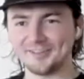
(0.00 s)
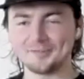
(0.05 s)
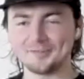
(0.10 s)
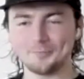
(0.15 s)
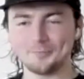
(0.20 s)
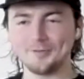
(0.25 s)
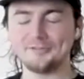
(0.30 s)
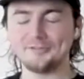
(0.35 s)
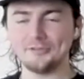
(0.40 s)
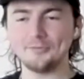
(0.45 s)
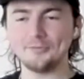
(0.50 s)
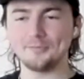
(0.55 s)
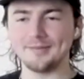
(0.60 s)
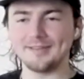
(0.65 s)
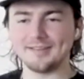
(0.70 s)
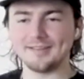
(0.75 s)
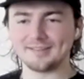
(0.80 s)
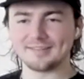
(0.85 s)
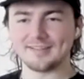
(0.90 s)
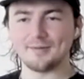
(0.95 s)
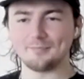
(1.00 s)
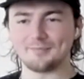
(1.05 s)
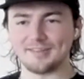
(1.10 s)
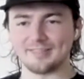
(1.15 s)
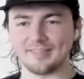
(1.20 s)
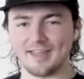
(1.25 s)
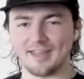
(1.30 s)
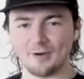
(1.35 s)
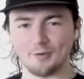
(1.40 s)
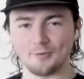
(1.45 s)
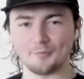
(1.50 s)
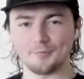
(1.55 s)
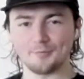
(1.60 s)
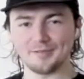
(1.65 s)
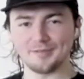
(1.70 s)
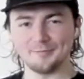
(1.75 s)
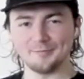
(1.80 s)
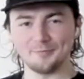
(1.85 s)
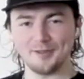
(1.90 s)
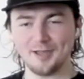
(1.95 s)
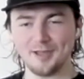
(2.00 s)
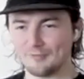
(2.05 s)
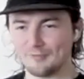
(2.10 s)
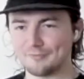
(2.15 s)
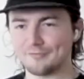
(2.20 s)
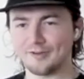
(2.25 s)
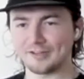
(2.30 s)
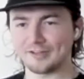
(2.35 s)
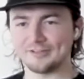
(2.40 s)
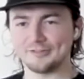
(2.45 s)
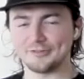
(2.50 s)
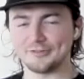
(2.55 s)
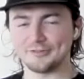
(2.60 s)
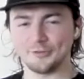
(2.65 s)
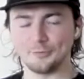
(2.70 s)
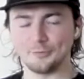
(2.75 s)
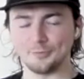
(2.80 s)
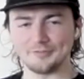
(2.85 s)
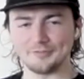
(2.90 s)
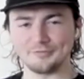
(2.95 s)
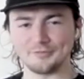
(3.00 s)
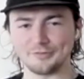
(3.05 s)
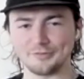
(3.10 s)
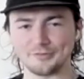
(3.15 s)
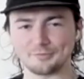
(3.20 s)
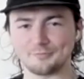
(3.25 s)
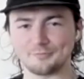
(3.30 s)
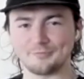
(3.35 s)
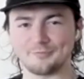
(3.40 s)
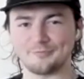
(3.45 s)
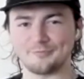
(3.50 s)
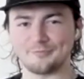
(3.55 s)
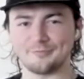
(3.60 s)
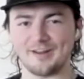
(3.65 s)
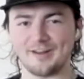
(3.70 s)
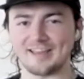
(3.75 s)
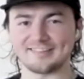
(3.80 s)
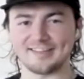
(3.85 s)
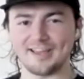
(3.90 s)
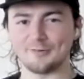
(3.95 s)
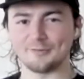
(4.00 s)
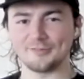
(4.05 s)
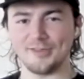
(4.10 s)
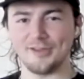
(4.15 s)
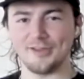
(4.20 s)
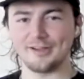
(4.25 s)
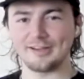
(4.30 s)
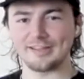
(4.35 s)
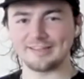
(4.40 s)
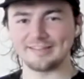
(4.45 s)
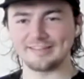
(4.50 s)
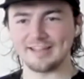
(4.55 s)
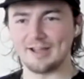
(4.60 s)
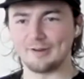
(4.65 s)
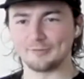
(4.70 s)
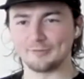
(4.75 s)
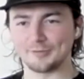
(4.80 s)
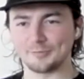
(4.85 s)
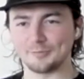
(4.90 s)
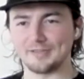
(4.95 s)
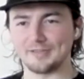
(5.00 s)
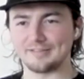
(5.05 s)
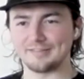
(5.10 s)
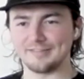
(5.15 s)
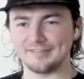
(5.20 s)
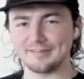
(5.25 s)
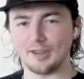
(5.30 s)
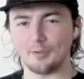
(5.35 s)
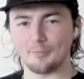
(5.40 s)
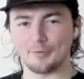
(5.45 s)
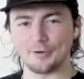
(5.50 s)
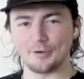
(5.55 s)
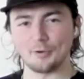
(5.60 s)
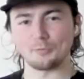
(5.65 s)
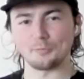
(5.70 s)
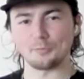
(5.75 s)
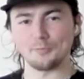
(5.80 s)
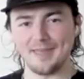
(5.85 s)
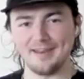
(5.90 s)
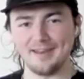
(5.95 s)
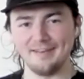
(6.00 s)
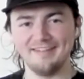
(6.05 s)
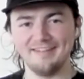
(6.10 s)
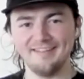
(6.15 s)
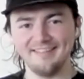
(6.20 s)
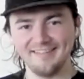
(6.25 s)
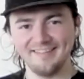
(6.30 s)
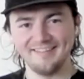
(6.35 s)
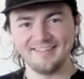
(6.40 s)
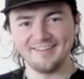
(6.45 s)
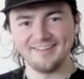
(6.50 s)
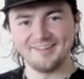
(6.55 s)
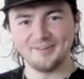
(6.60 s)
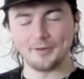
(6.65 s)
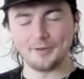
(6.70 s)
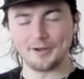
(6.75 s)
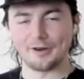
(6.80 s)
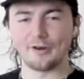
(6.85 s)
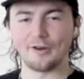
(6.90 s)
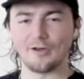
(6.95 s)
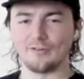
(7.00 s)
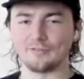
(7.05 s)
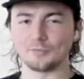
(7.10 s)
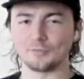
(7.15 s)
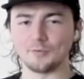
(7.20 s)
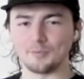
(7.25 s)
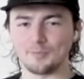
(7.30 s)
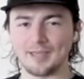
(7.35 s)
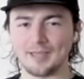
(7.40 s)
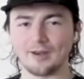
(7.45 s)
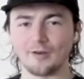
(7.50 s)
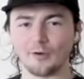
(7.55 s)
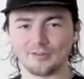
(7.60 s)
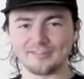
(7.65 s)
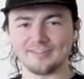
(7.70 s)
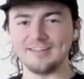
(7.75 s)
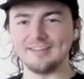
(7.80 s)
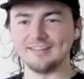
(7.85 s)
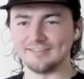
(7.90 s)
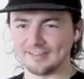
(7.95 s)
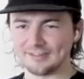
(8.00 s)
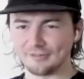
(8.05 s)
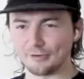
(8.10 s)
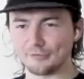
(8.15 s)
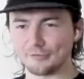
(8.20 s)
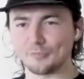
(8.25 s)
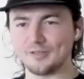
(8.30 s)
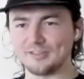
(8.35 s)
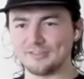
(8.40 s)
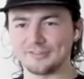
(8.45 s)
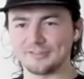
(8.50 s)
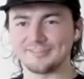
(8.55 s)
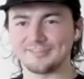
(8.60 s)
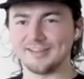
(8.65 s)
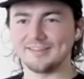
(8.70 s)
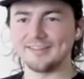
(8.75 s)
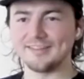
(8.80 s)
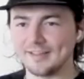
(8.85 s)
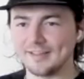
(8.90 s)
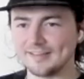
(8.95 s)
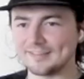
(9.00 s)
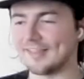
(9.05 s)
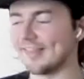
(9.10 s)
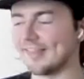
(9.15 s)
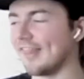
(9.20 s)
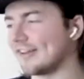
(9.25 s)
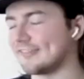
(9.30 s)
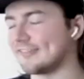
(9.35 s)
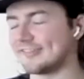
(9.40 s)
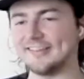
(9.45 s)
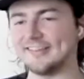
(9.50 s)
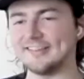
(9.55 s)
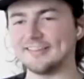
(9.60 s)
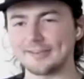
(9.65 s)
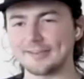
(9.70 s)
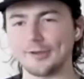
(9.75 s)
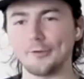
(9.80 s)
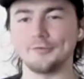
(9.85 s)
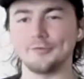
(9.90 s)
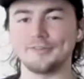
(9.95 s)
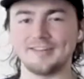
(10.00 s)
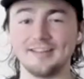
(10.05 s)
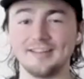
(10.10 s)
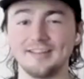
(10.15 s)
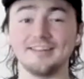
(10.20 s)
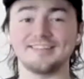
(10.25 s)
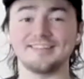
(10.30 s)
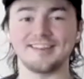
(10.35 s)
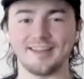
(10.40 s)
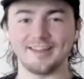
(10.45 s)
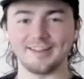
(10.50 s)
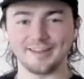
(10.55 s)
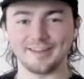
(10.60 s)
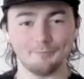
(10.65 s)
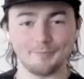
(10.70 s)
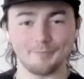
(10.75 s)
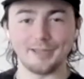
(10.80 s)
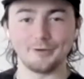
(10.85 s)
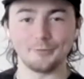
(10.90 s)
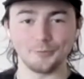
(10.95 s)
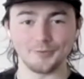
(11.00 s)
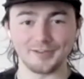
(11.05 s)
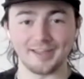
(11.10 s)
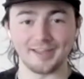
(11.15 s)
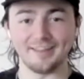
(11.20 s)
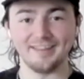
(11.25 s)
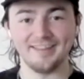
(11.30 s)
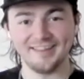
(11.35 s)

we should be accepting the help, and we are fucking stupid for just flat out turning it down, just being stubborn old men when our lives would be a lot easier if we just said yes to that cheese toasty and staying in bed all day.